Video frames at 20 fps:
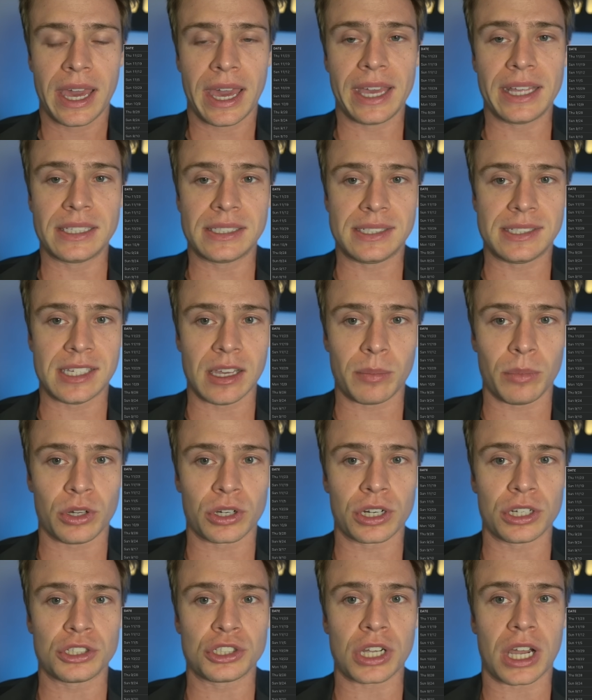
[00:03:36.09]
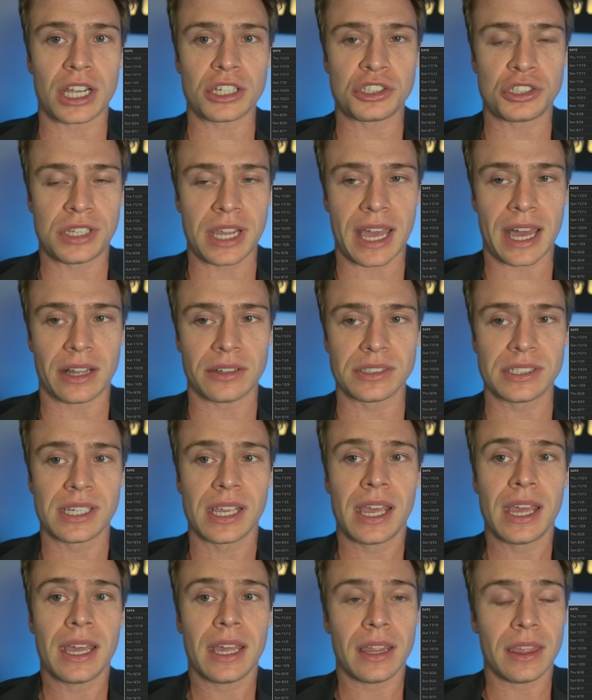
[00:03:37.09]
And similar to Josh Downs,
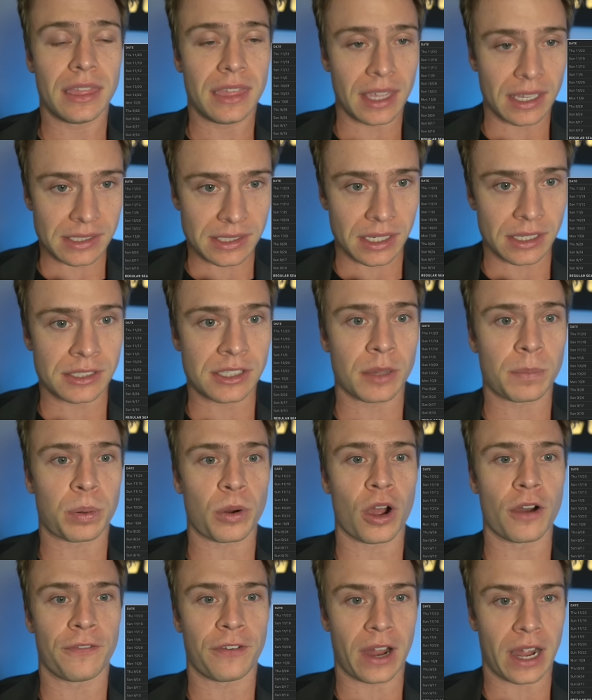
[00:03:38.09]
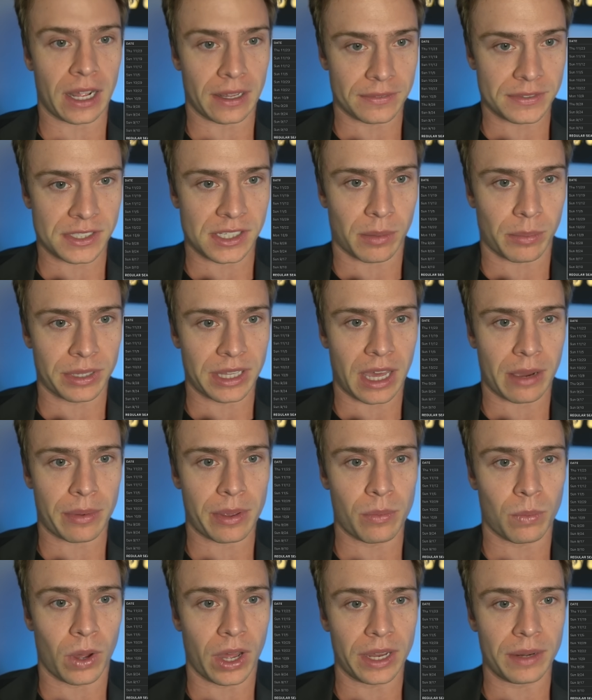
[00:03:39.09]
this is the profile of someone that
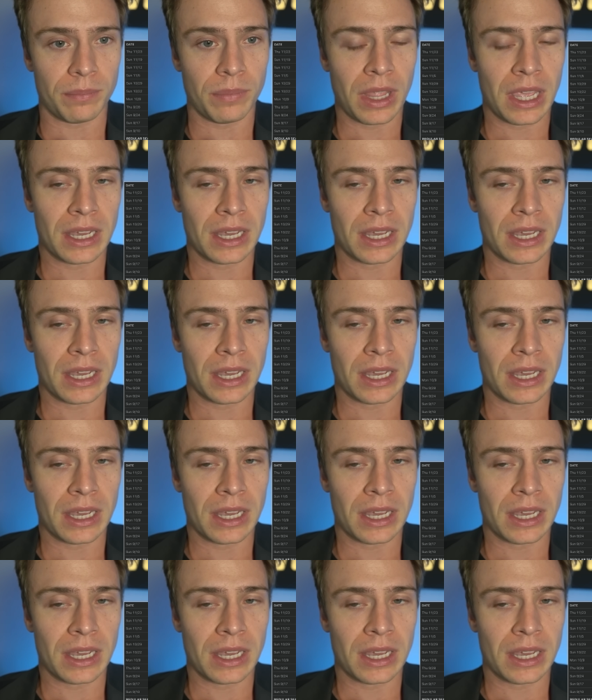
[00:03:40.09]
we want.